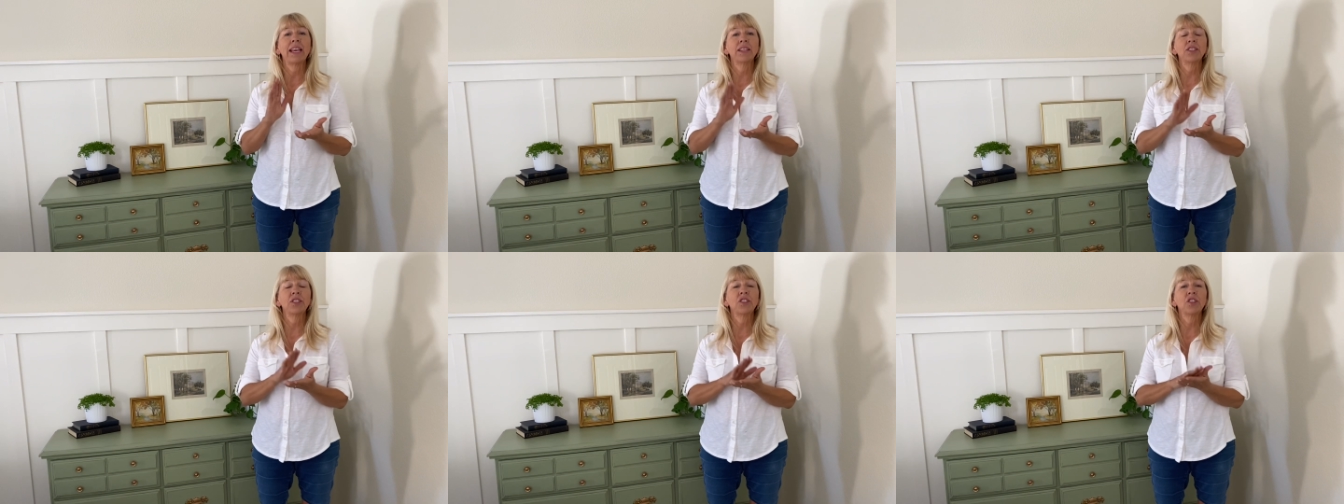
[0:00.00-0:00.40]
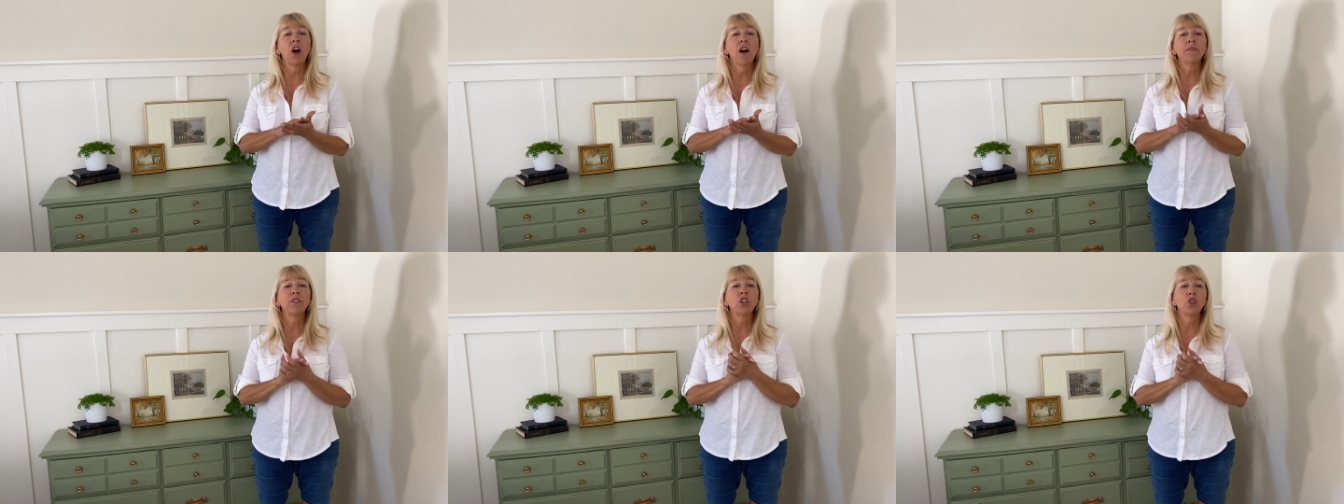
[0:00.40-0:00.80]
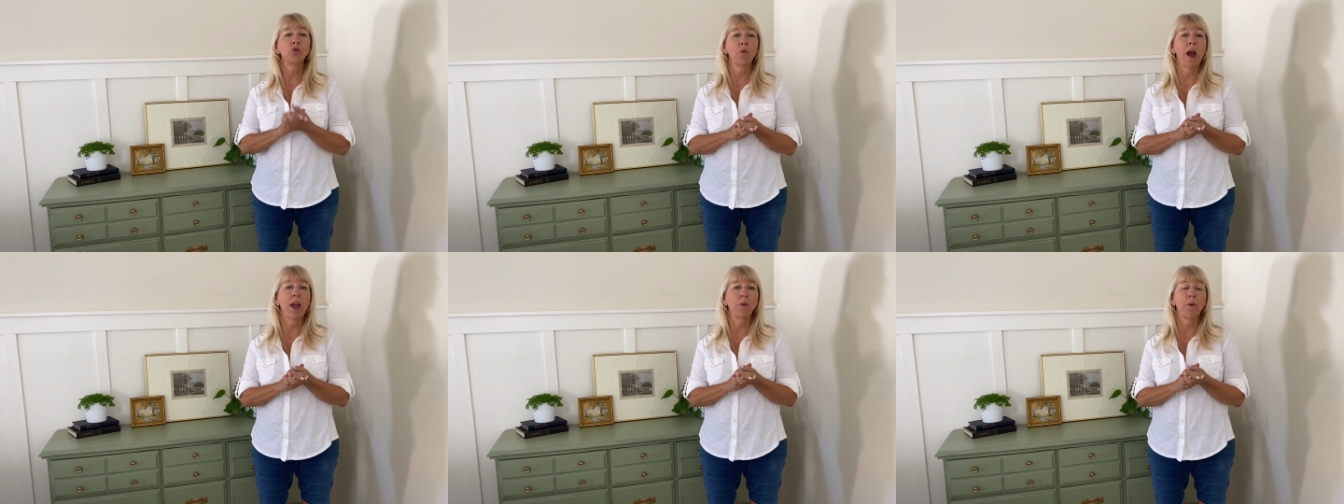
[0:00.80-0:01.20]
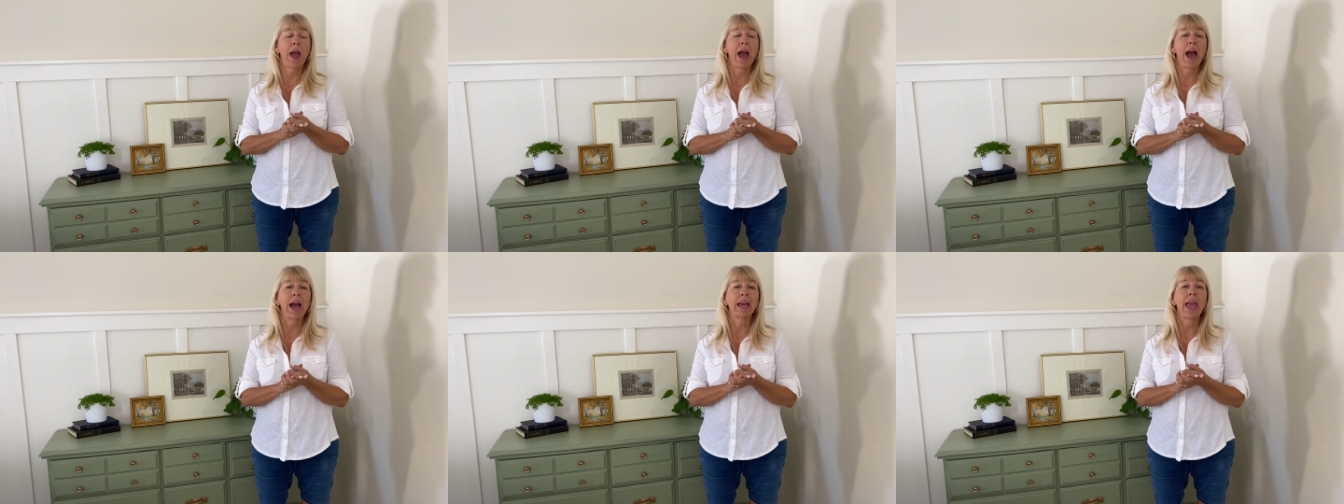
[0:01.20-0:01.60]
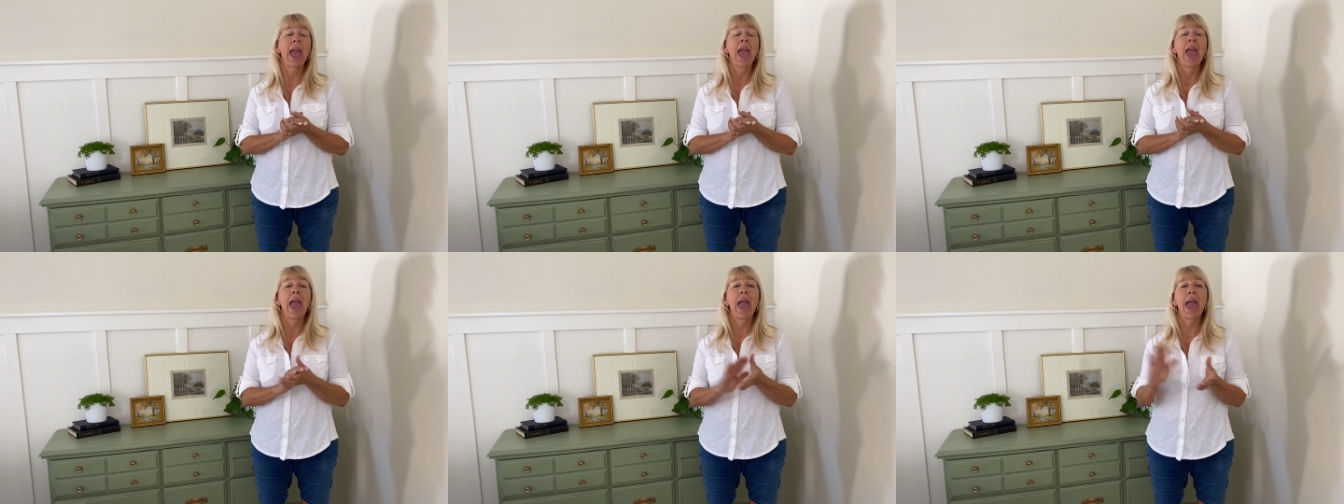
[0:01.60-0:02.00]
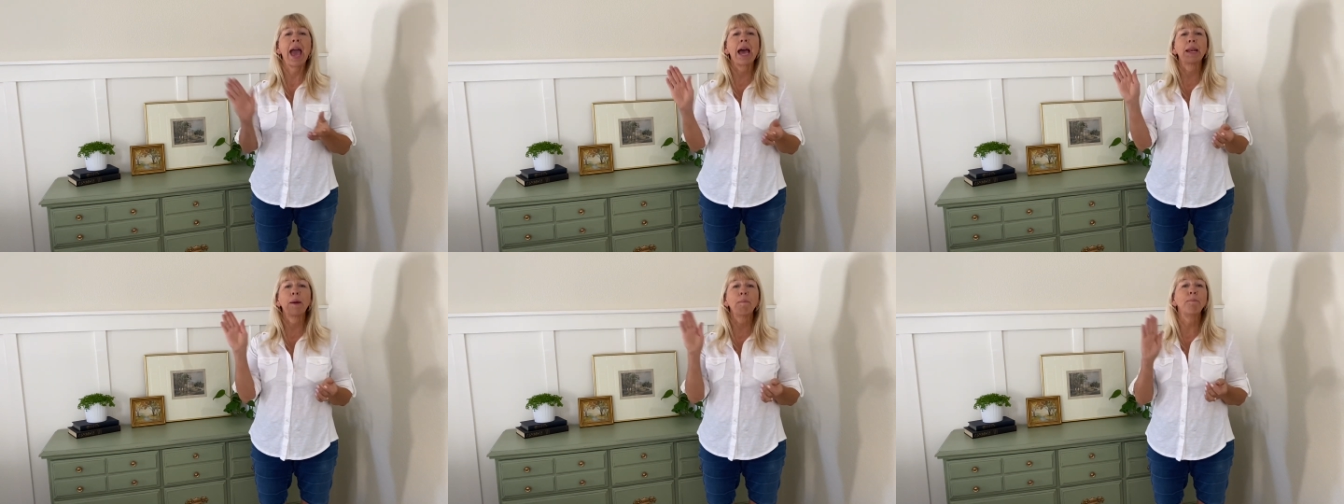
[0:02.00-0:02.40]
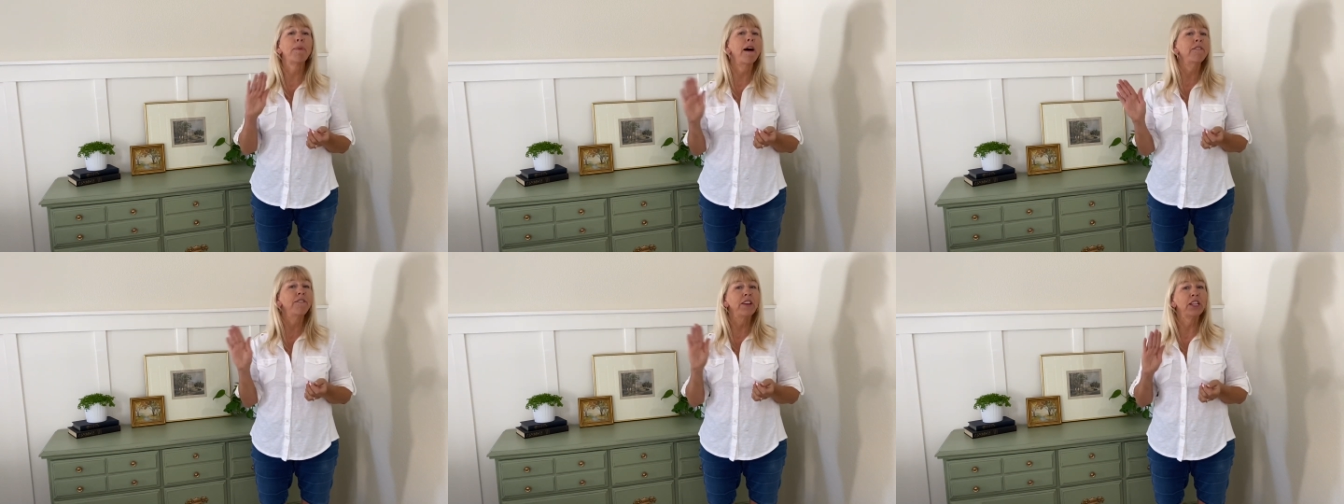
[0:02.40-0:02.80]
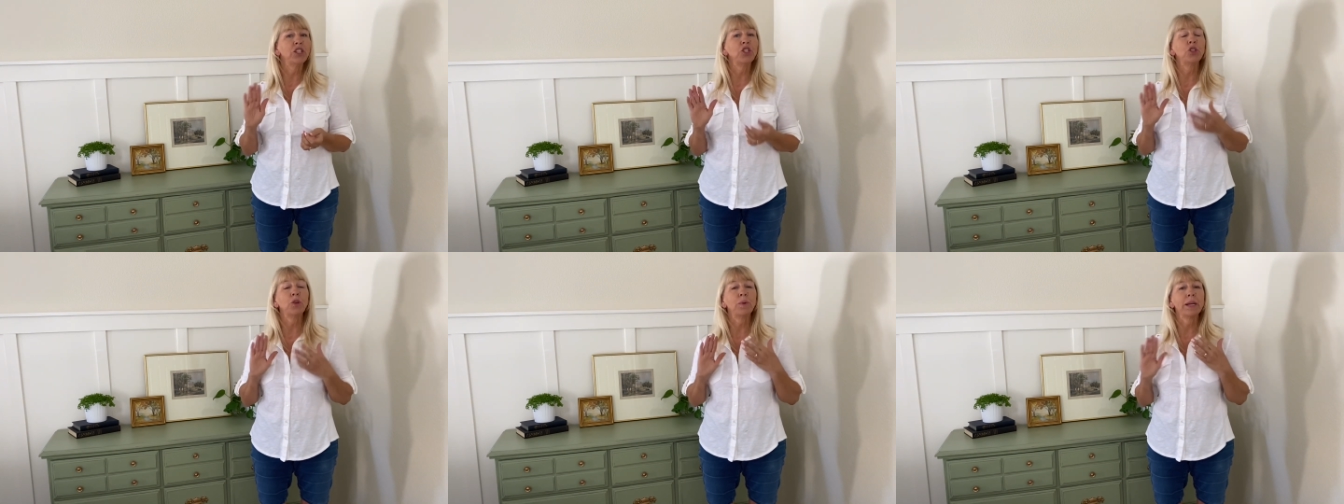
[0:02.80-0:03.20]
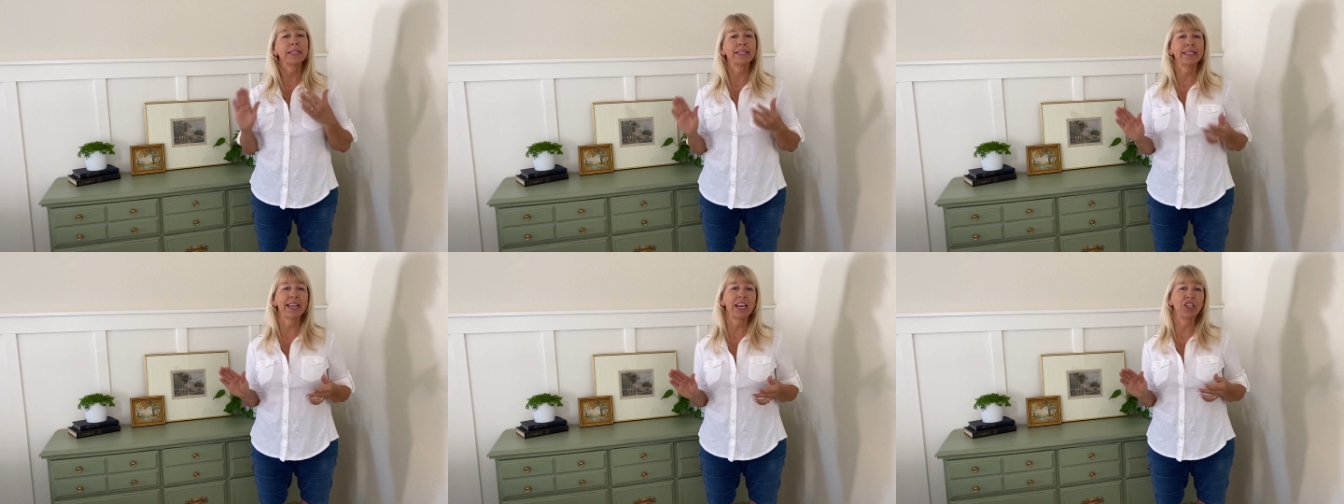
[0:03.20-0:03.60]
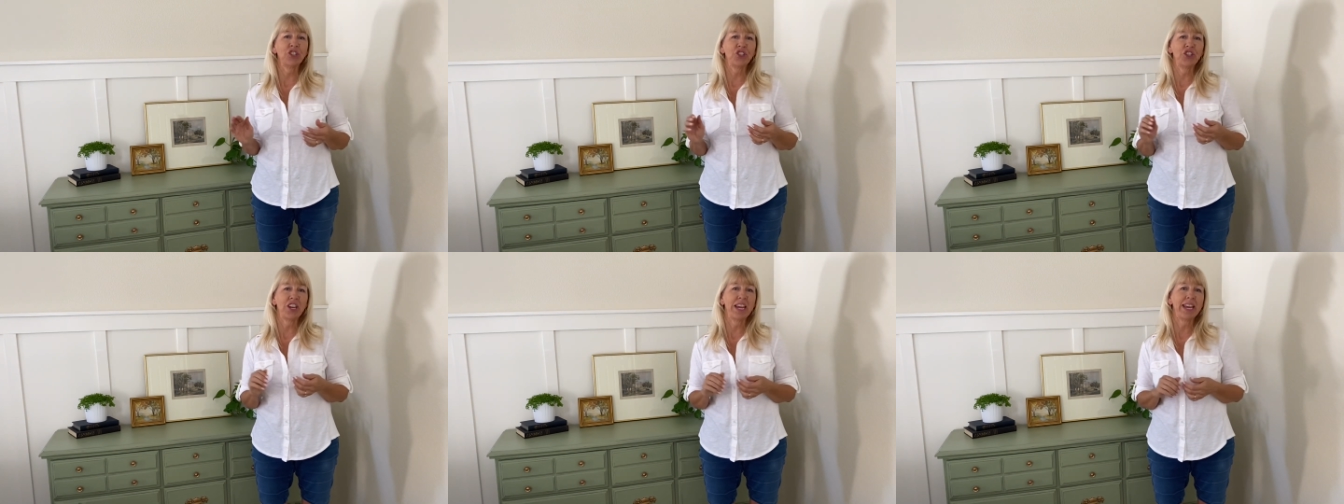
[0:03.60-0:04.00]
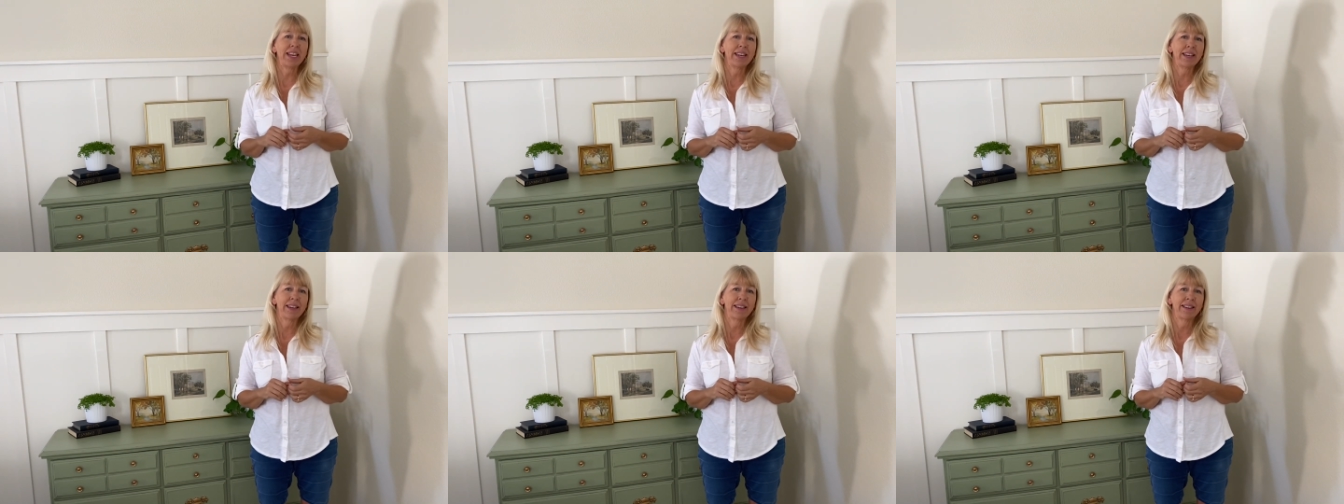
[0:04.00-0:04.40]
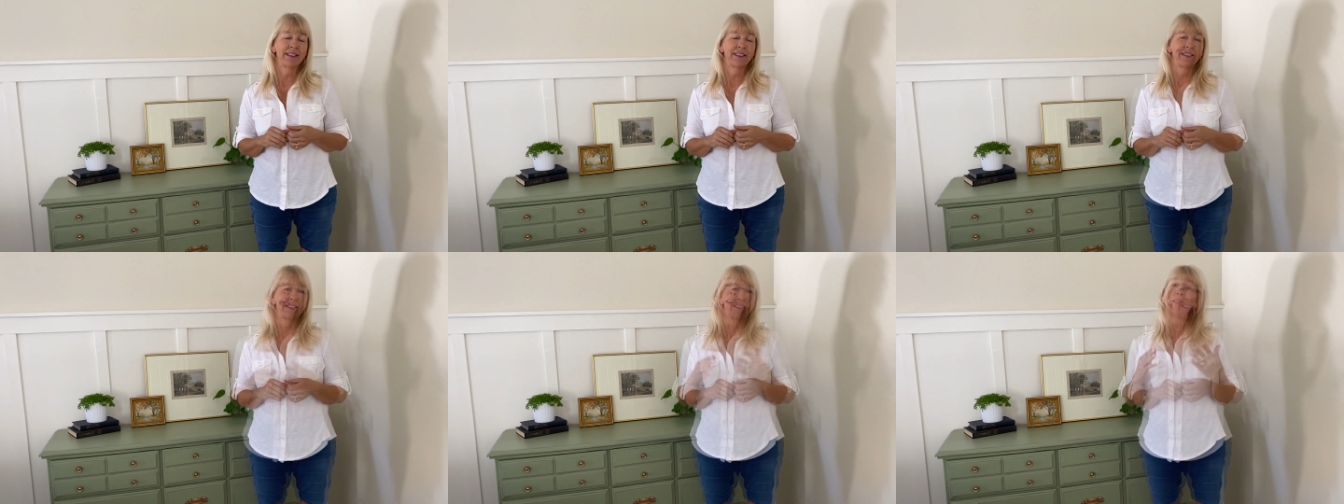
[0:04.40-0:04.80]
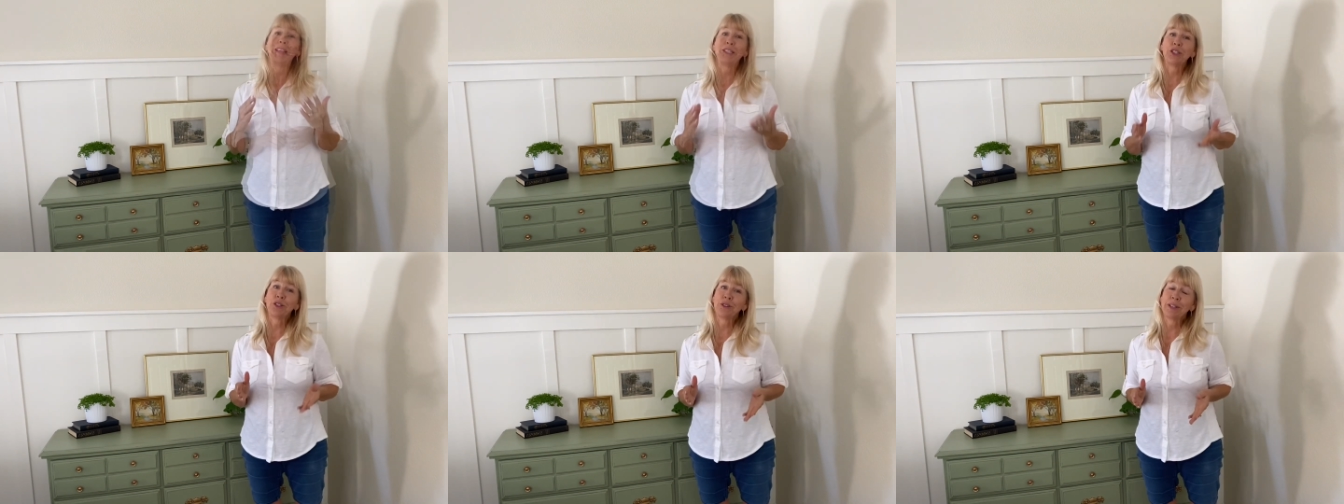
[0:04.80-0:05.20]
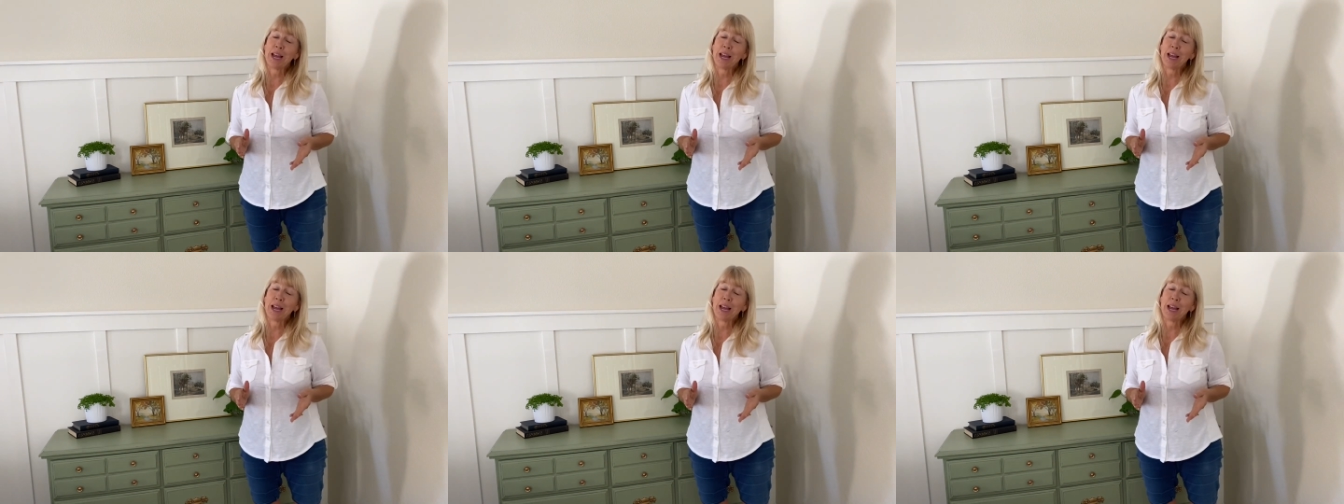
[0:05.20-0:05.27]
soft dry rag and buff it to a slight sheen. This turned